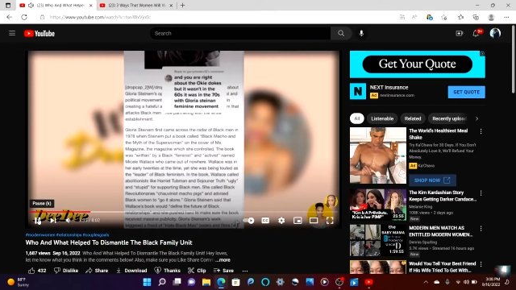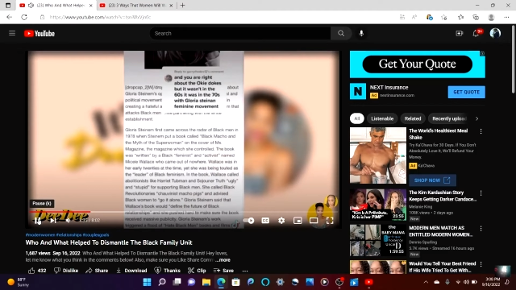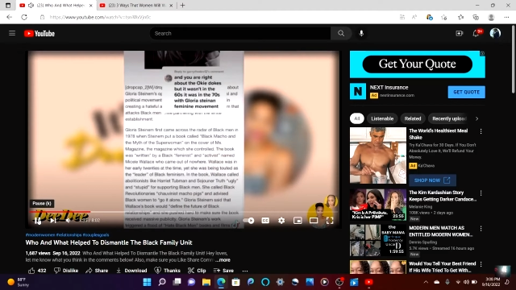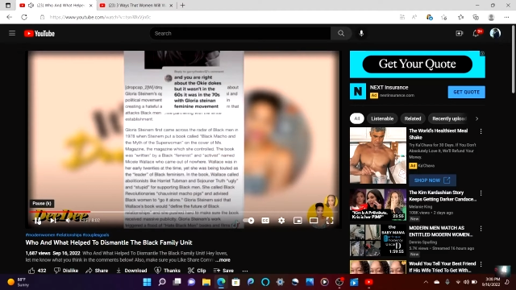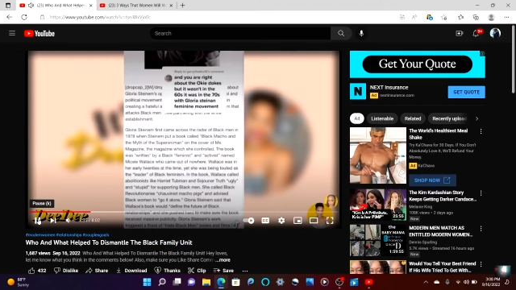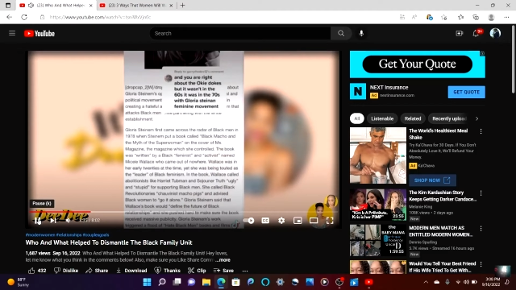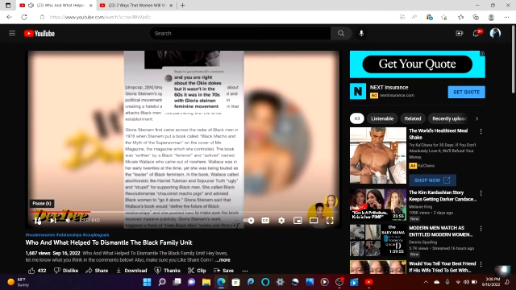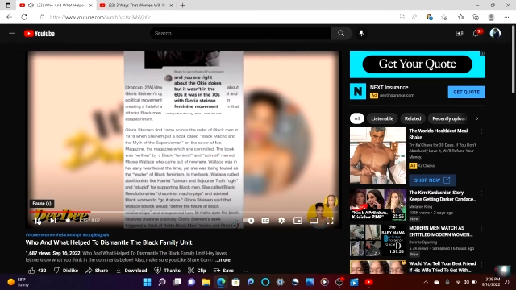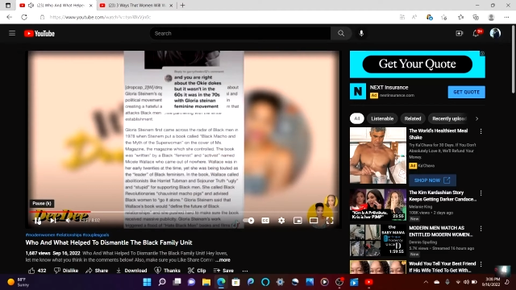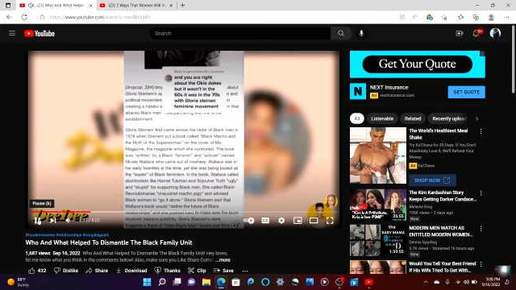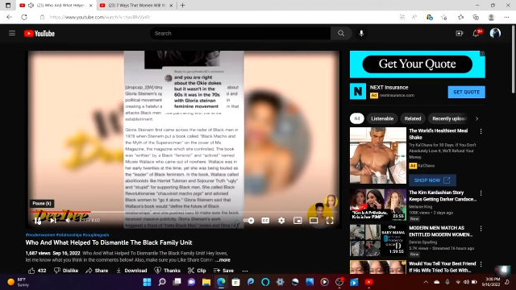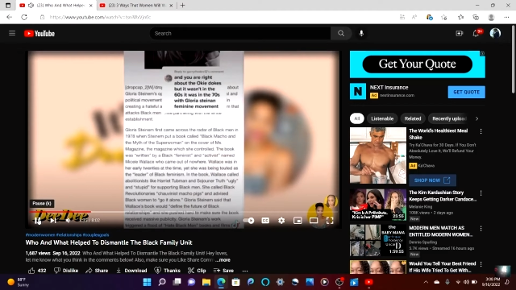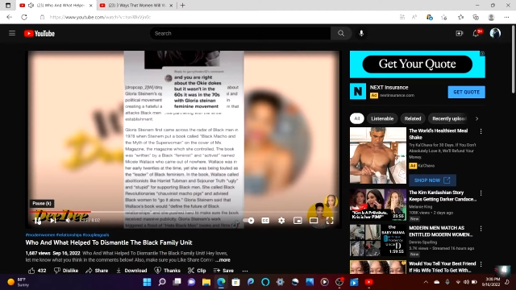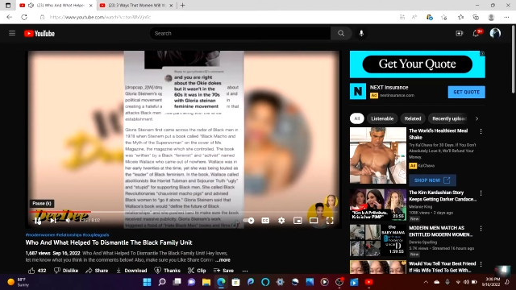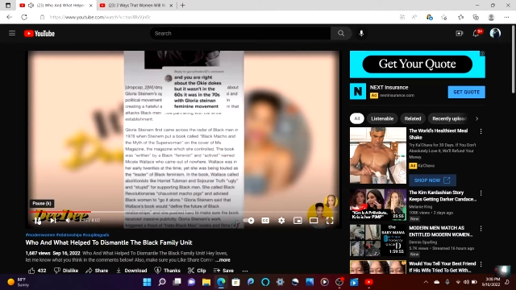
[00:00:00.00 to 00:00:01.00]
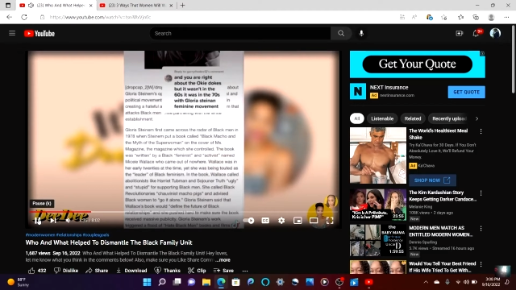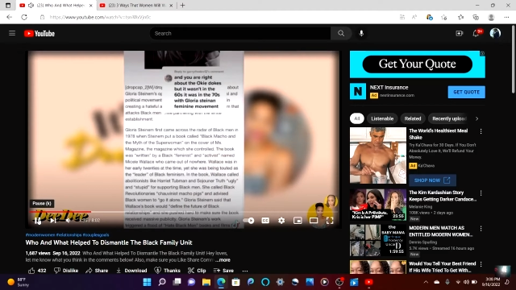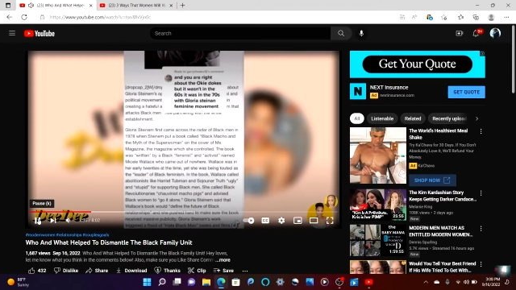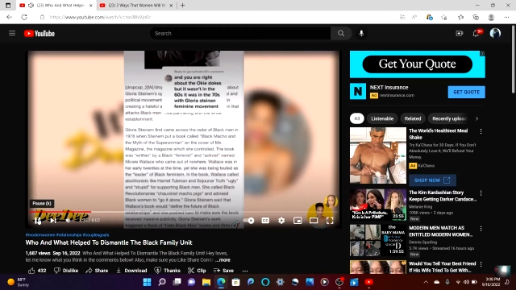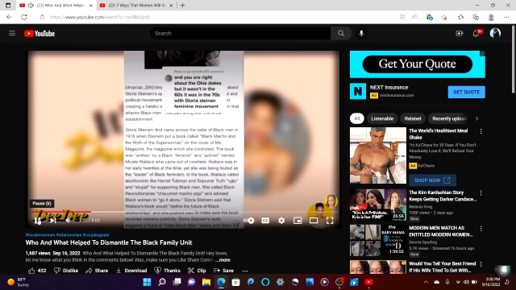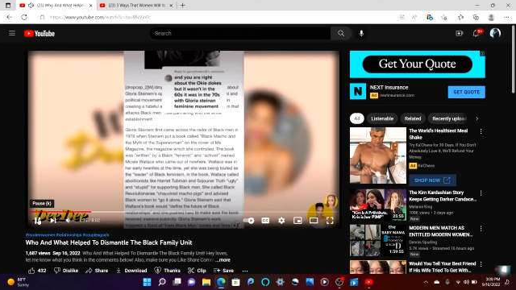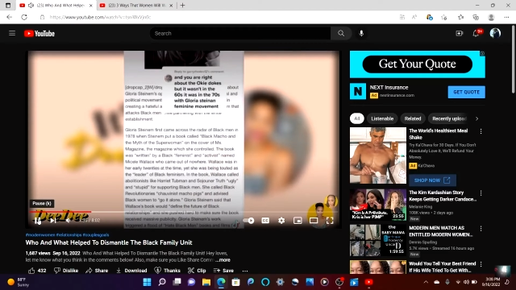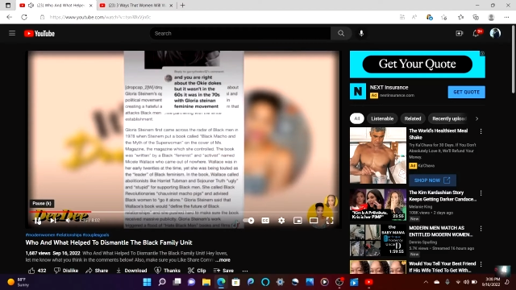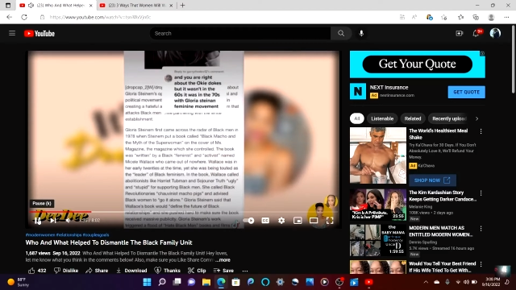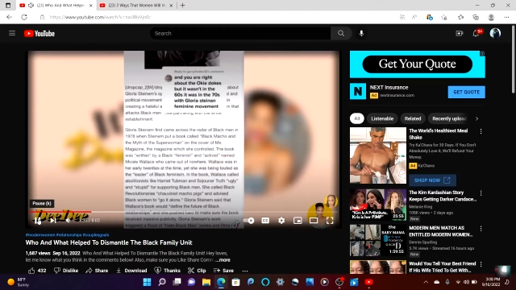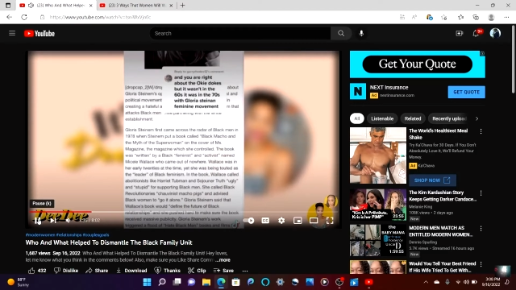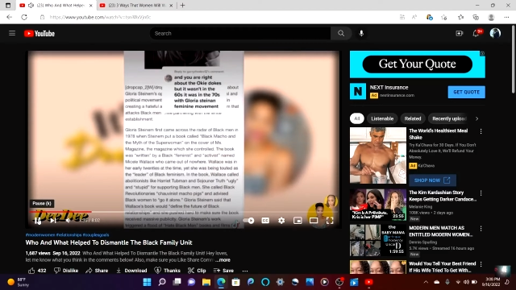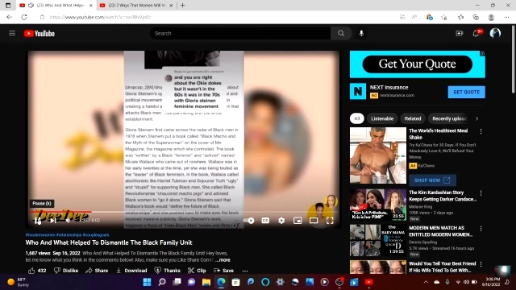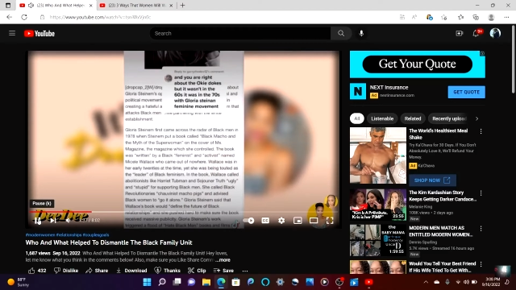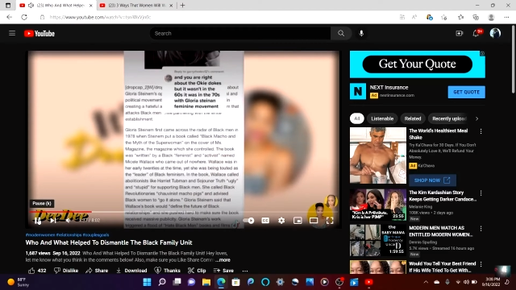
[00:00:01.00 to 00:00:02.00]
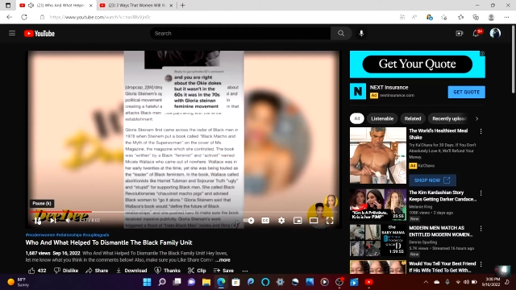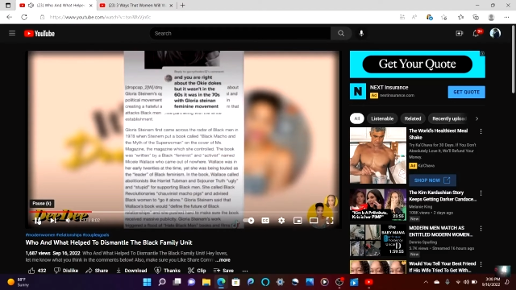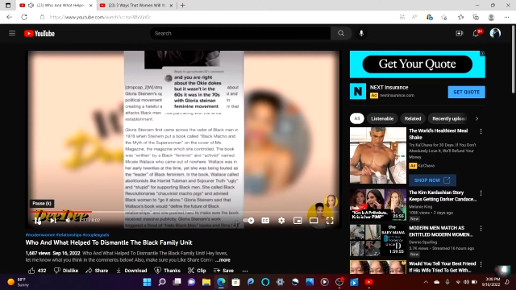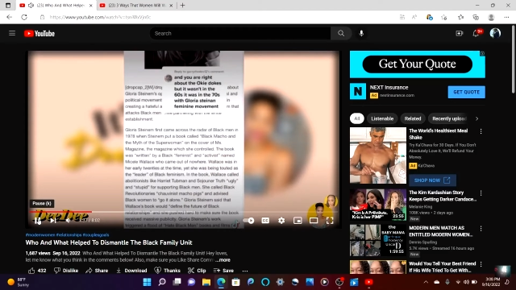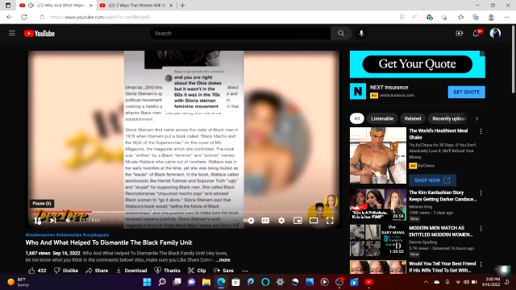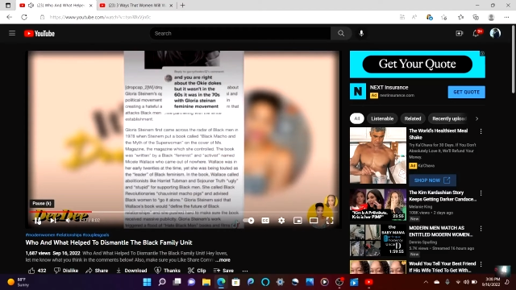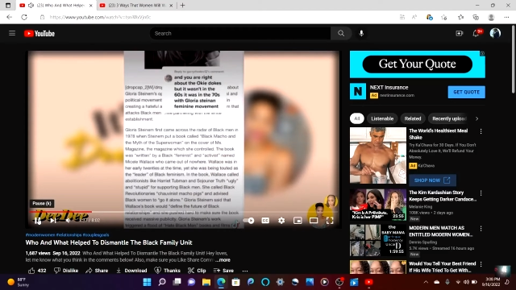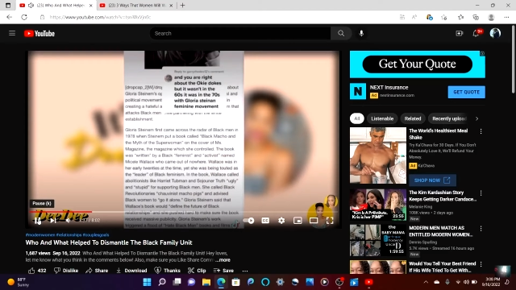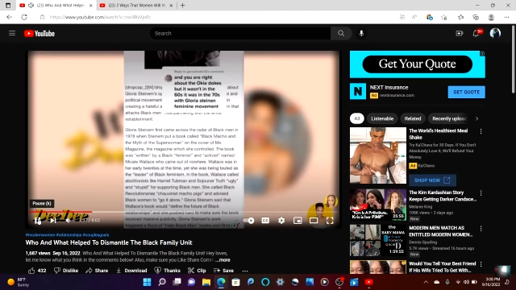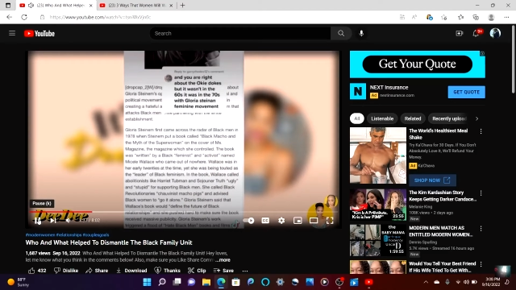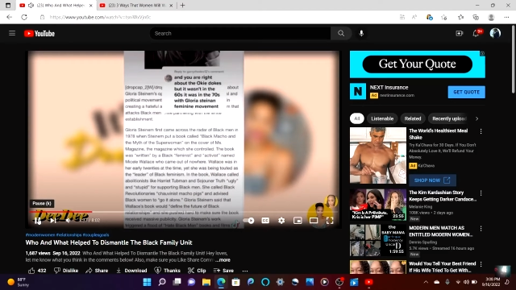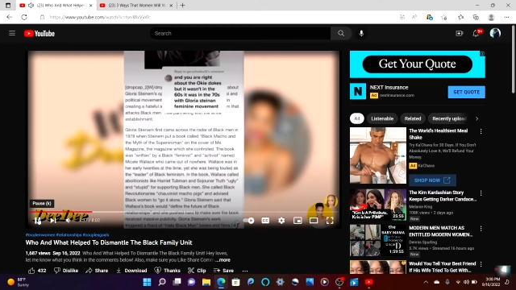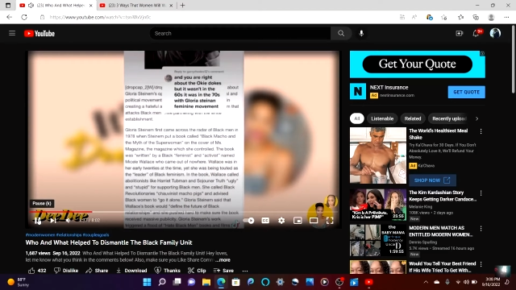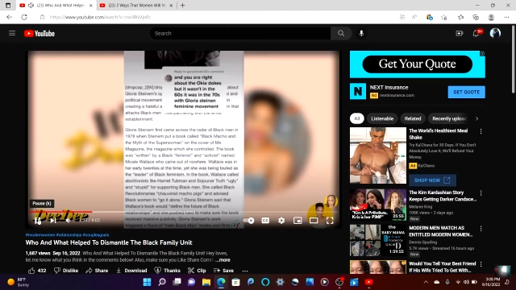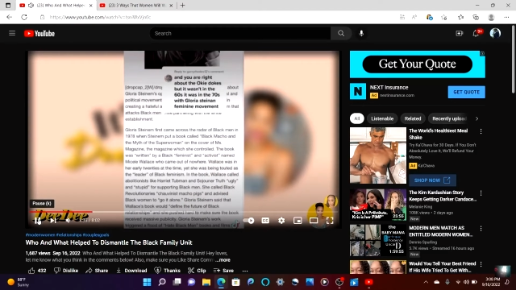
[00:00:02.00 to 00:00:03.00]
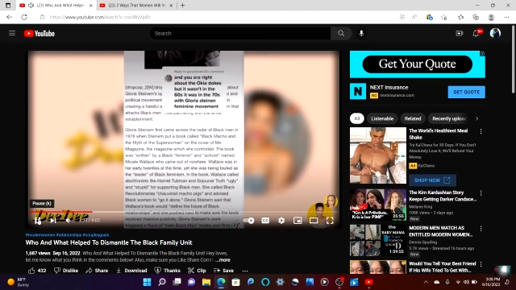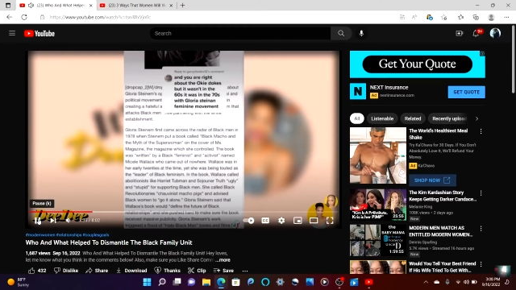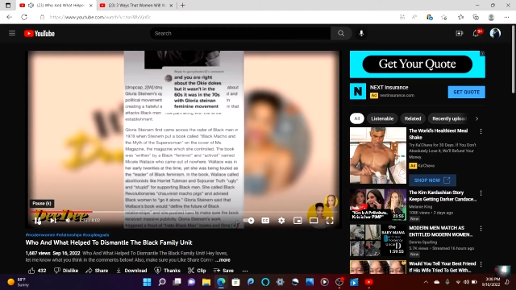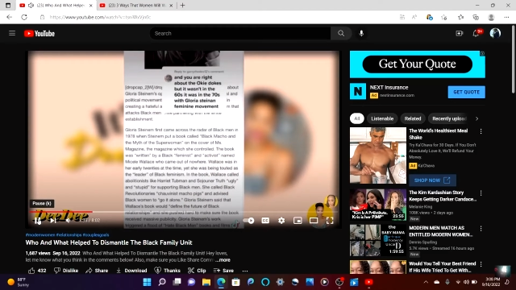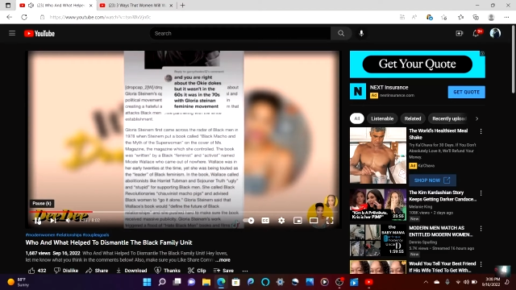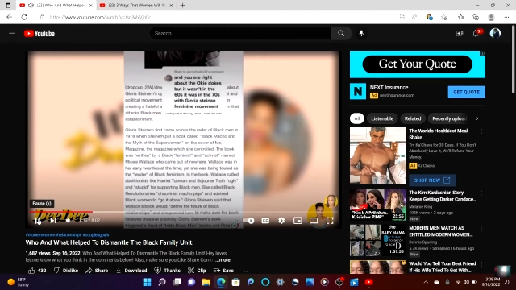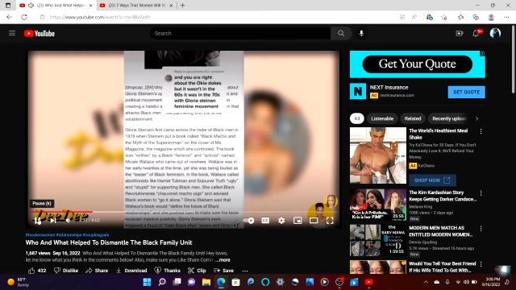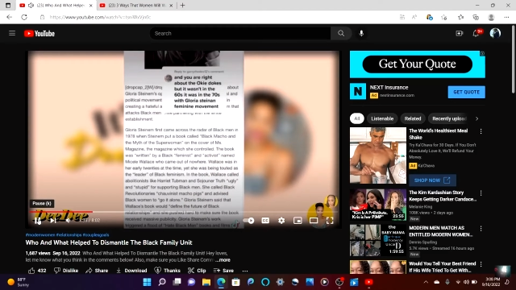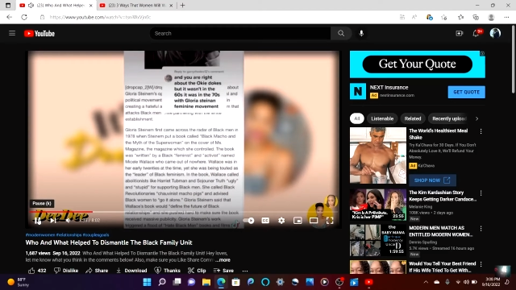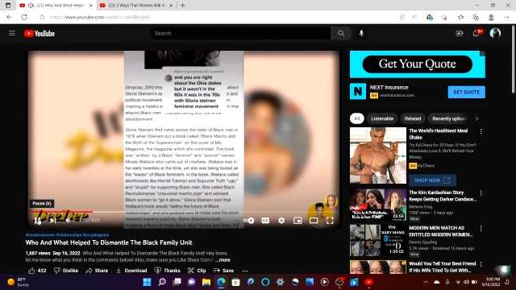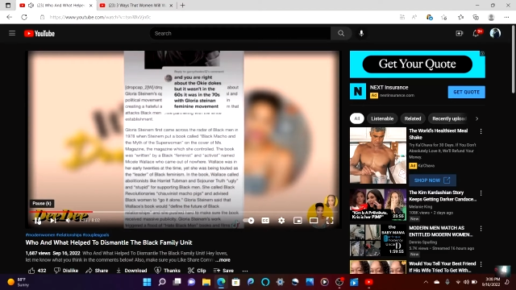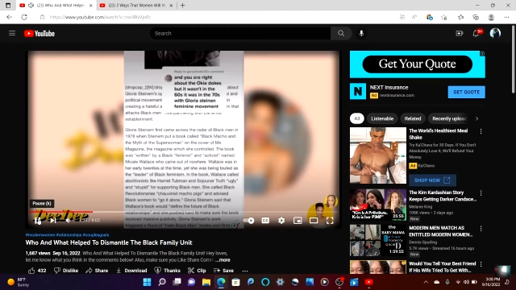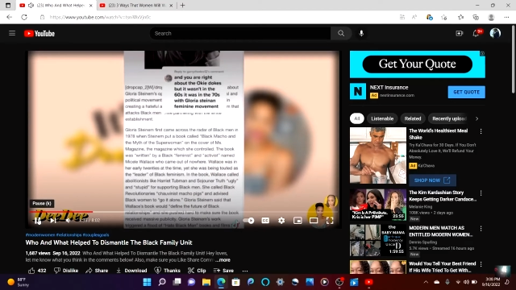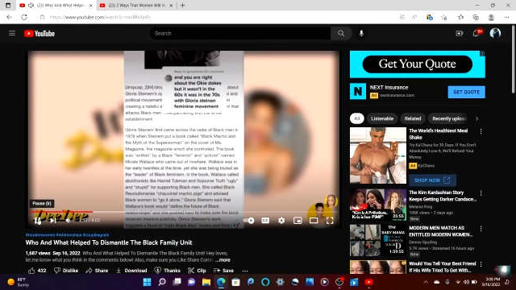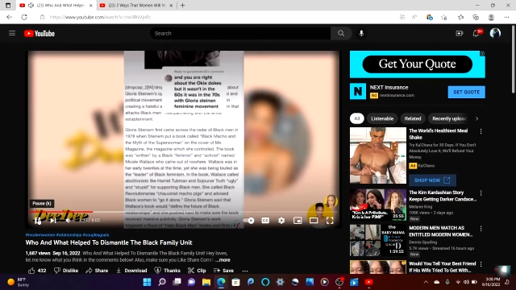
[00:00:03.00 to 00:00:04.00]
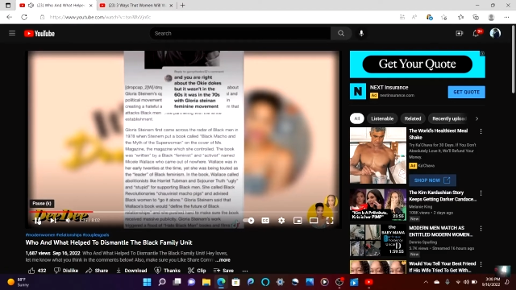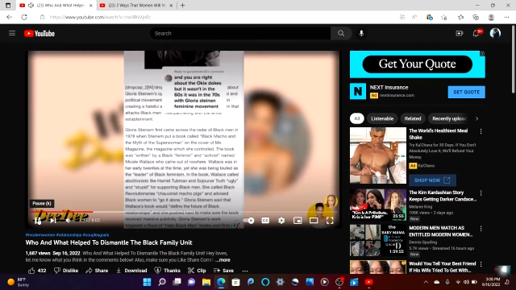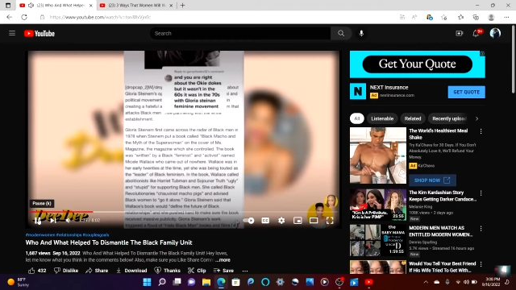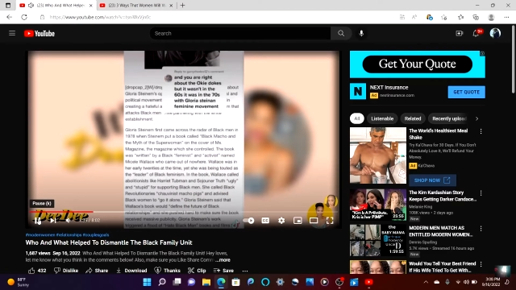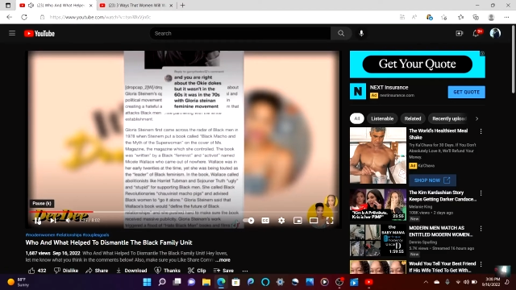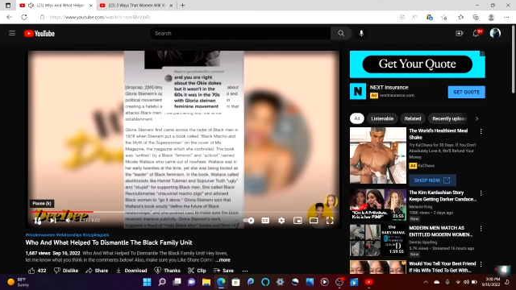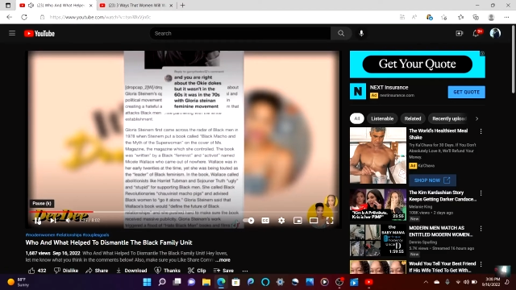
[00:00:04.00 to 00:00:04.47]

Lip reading: [unreadable: no face in view]